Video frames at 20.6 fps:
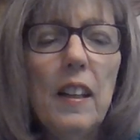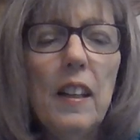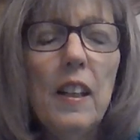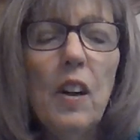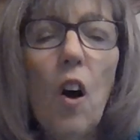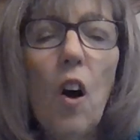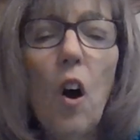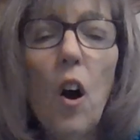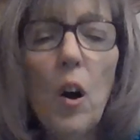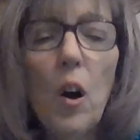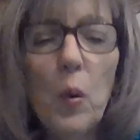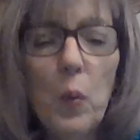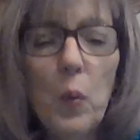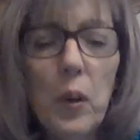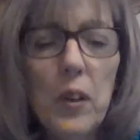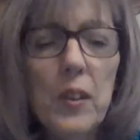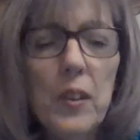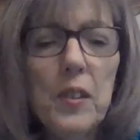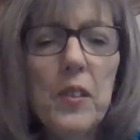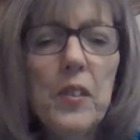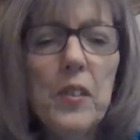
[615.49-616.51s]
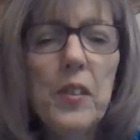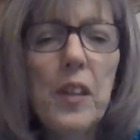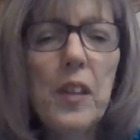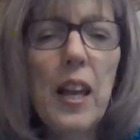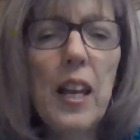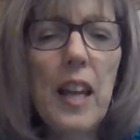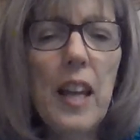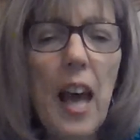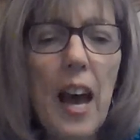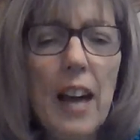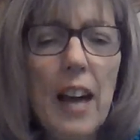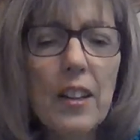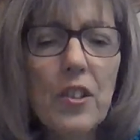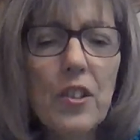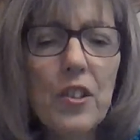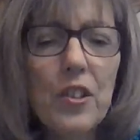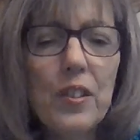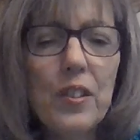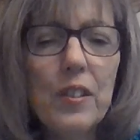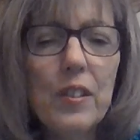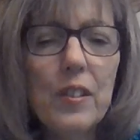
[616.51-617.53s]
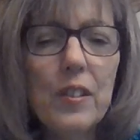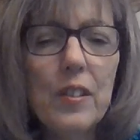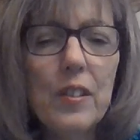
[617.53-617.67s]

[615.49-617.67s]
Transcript: in our words and actions.